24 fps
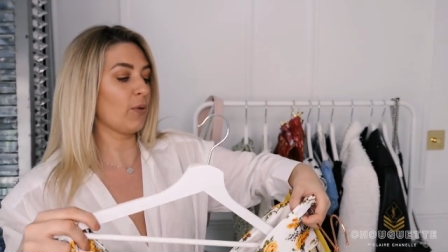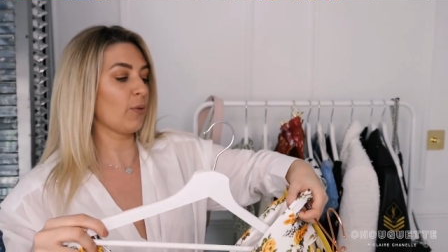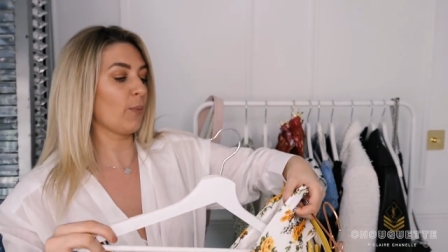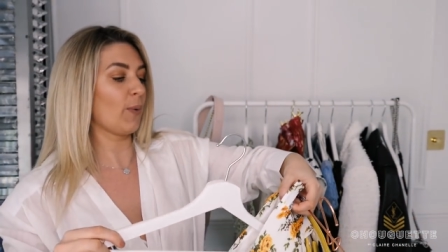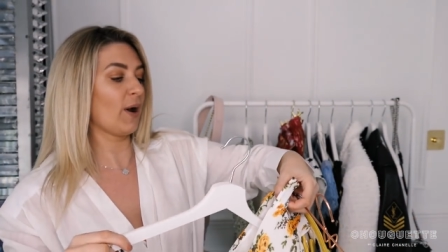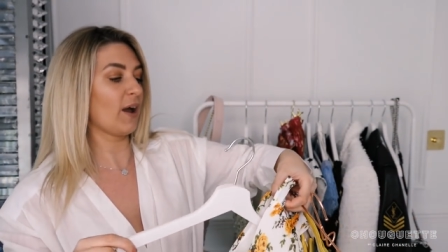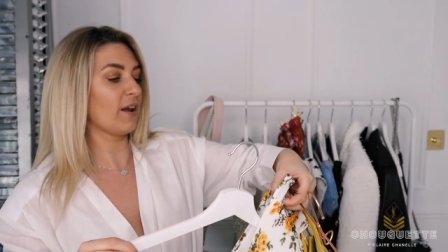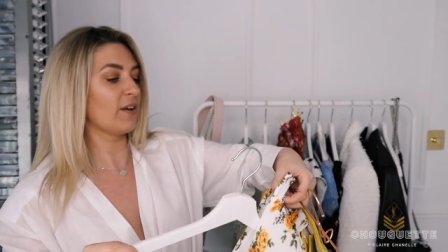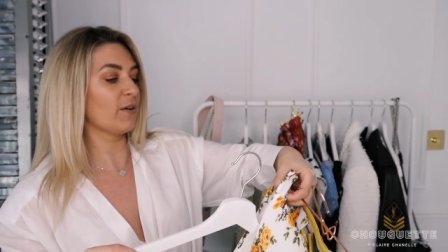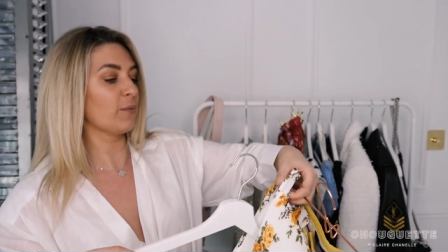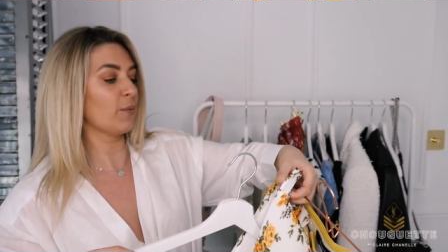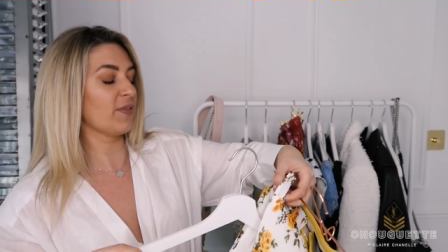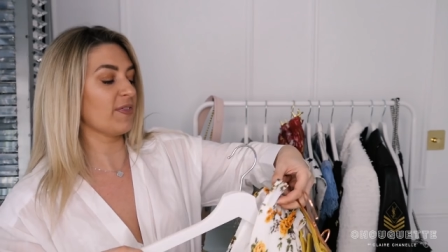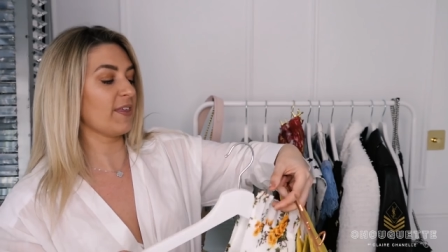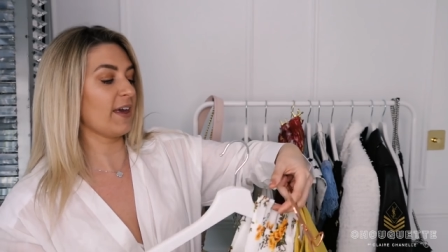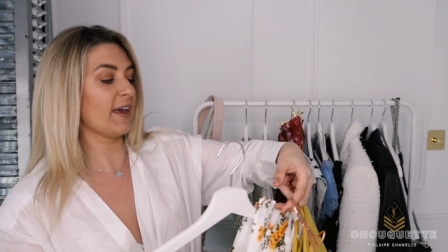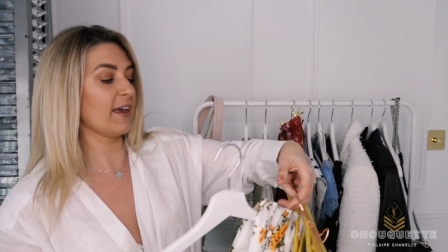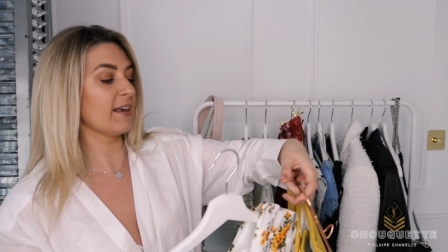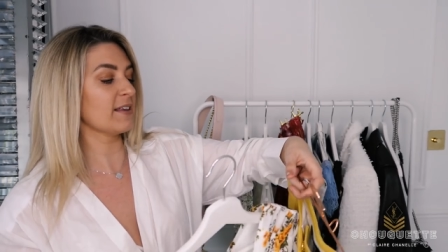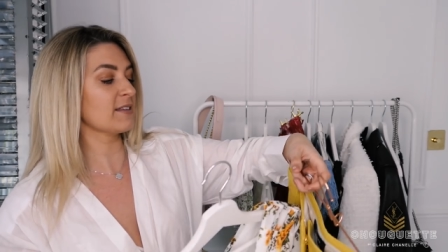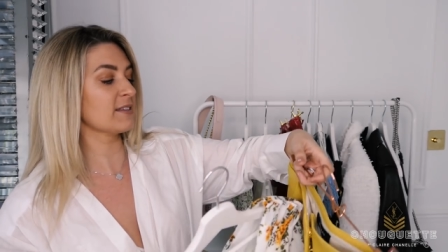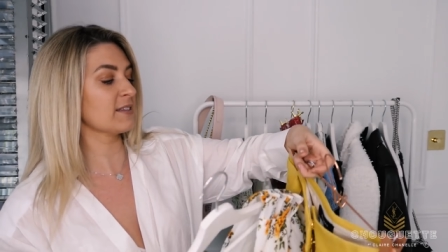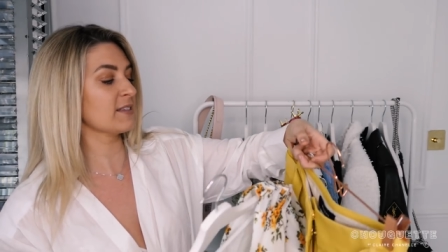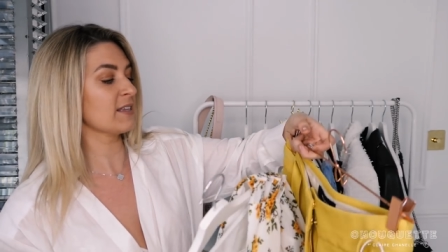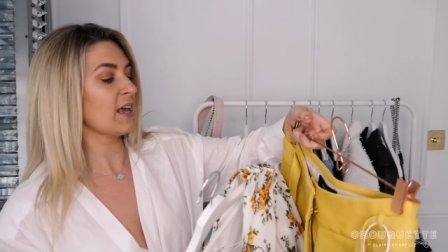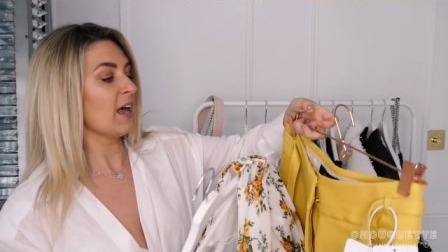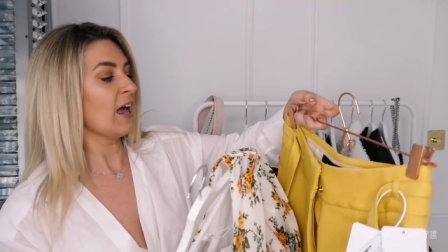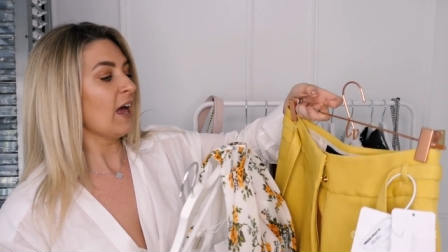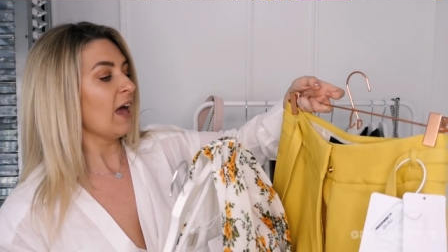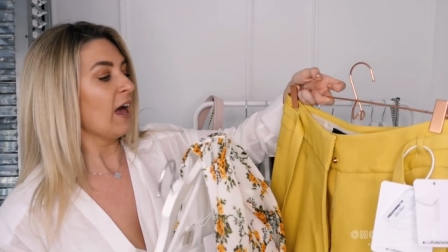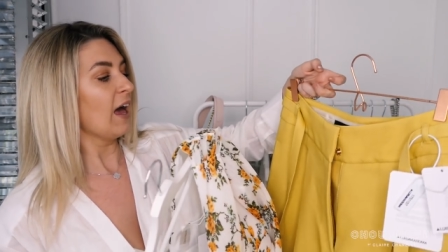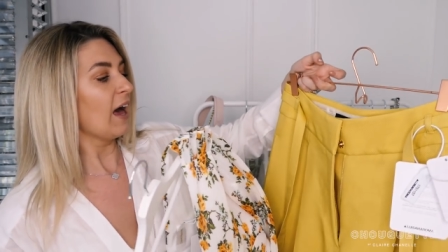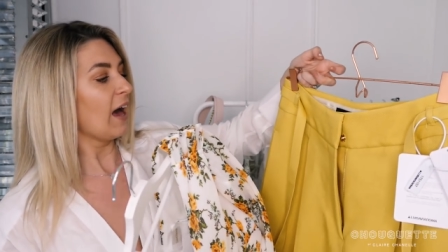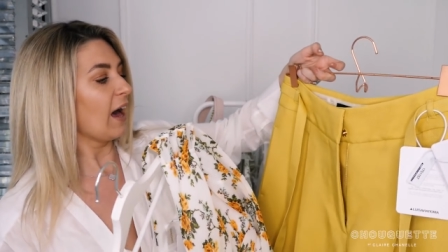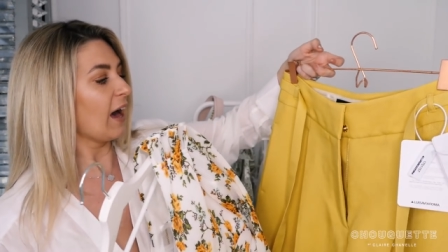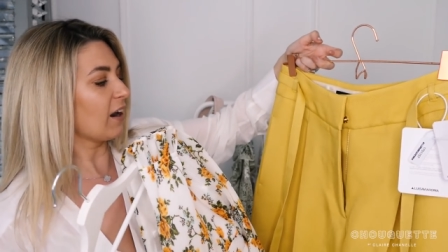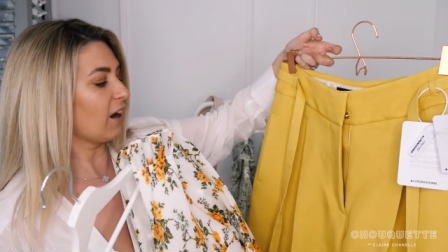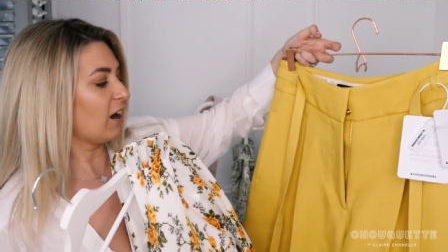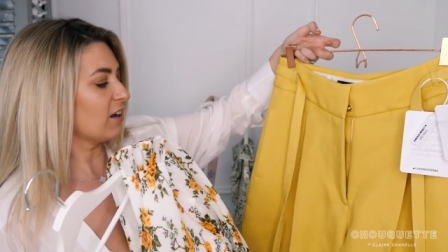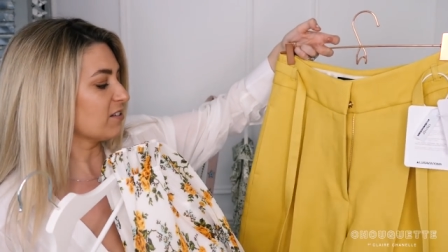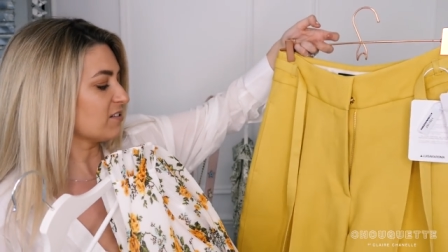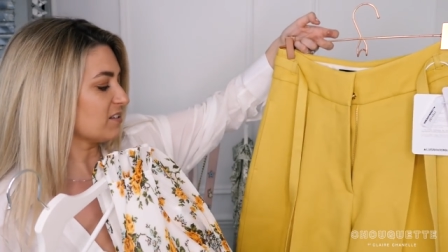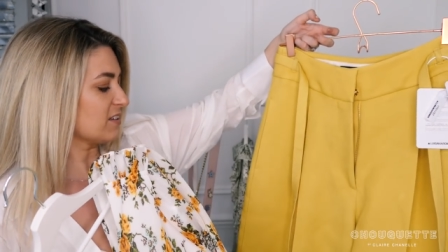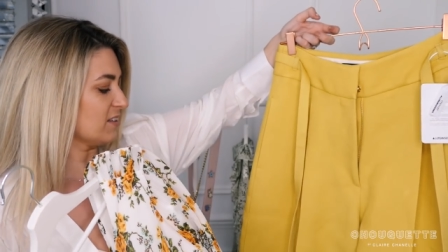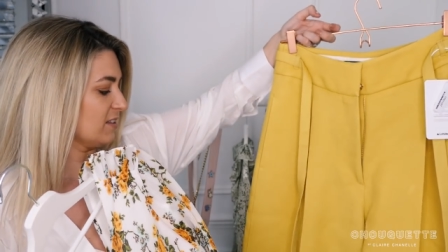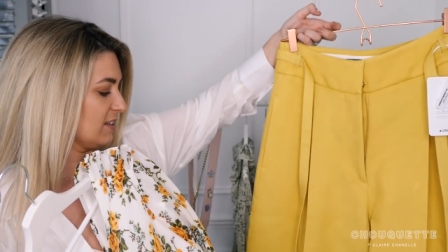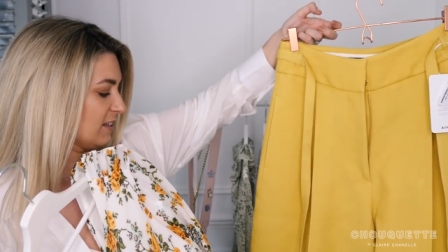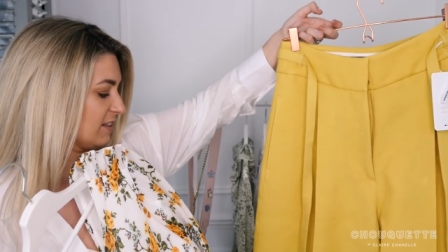with wearing it with this. And I just